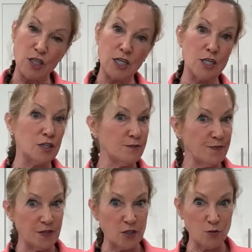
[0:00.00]
cheese,
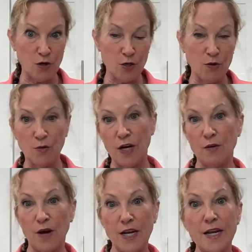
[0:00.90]
this is where you would grate
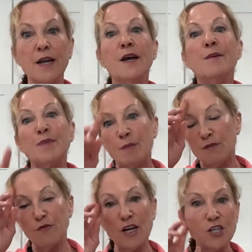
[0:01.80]
it right in.
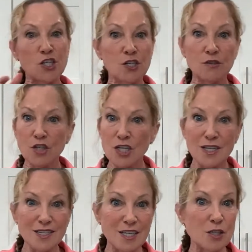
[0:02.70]
But fresh
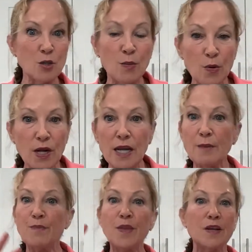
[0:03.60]
cheese is
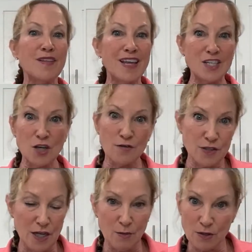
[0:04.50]
supreme. None of that
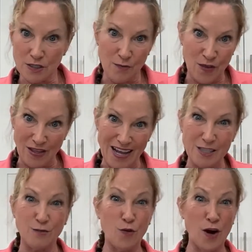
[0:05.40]
shelf-stable stuff that
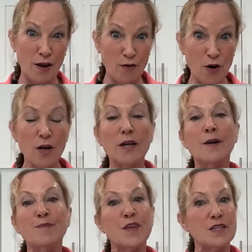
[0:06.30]
lasts forever.
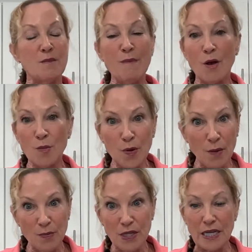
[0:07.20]
Doesn't melt
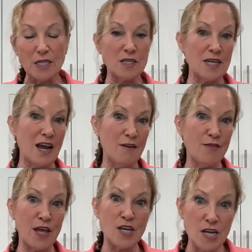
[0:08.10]
properly. It doesn't have
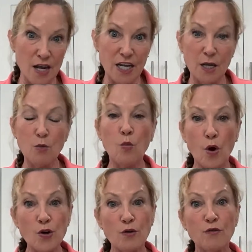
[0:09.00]
that nutty,
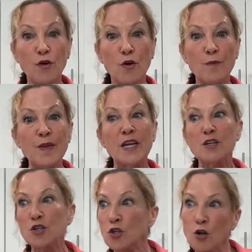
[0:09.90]
wonderful,
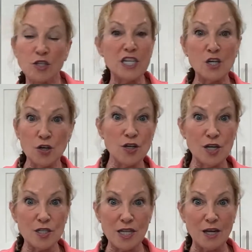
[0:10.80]
salty
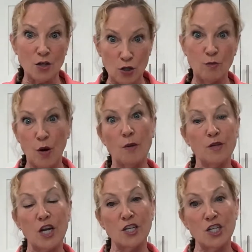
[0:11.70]
goodness that good
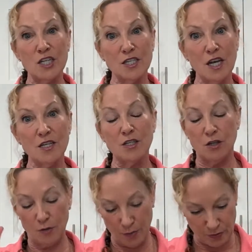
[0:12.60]
Parmesan cheese does.
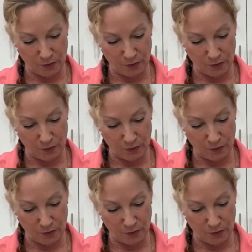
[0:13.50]
So